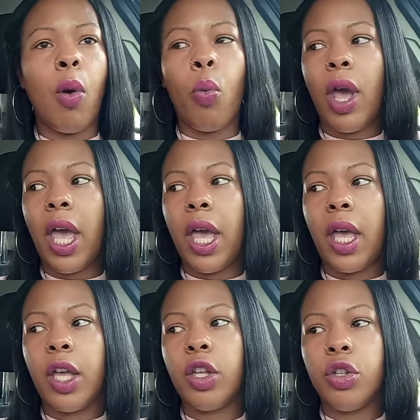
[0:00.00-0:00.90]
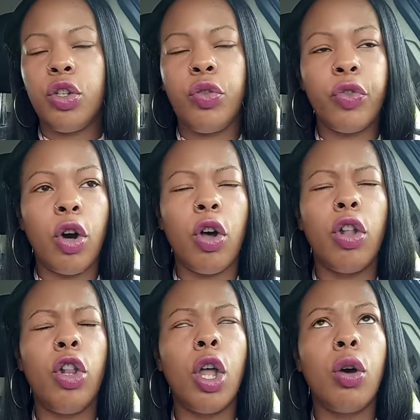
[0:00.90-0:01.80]
where you've got
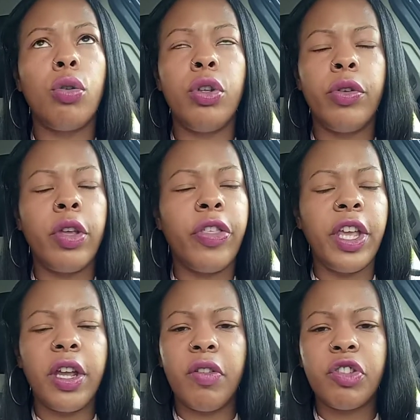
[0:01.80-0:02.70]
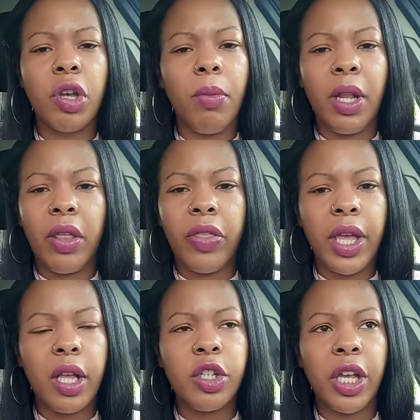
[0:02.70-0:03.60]
you're thinking of so many things.